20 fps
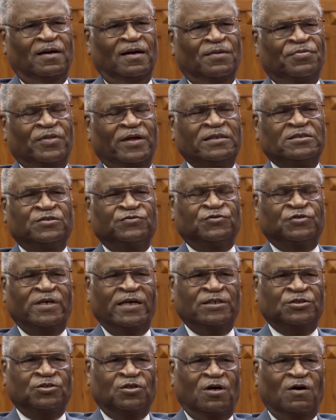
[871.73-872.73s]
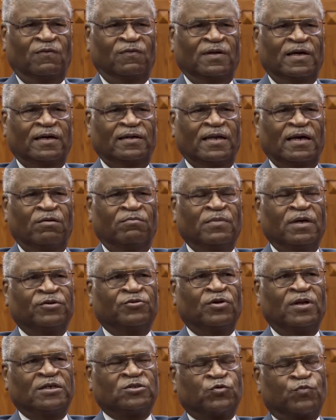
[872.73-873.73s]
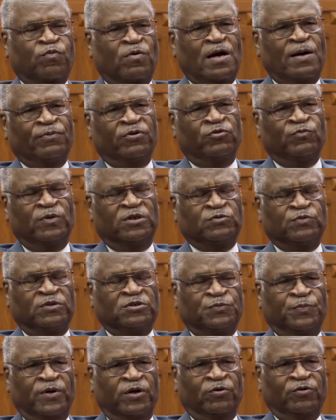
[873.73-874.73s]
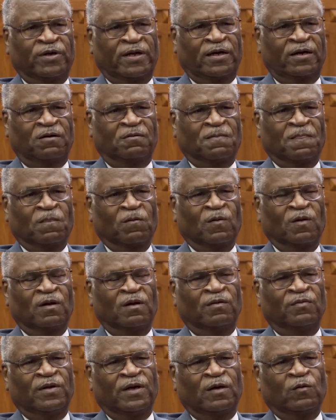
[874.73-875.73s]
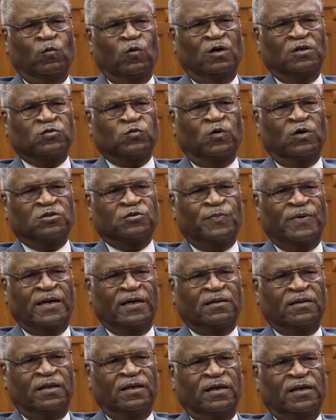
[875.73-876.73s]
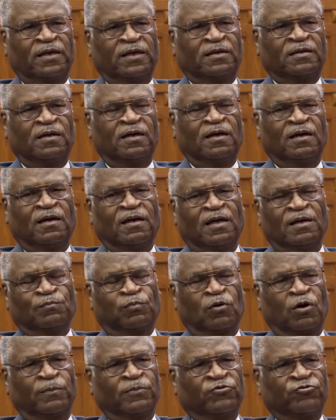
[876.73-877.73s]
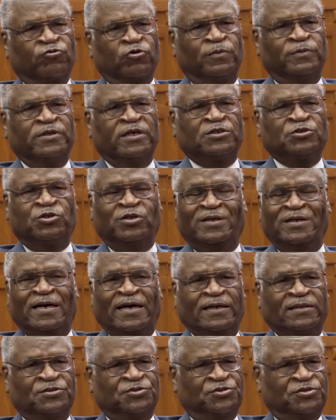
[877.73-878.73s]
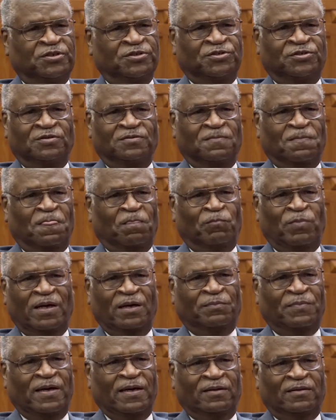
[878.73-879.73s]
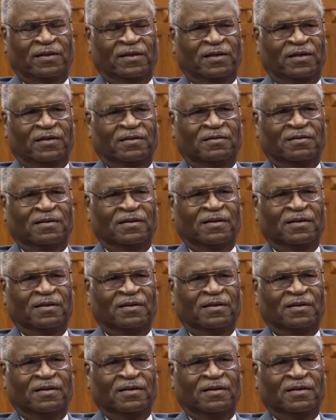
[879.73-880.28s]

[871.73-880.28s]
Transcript: Things have changed an awful lot now. Intellectual property is much bigger now than it was back then. Employment discrimination did not exist back then.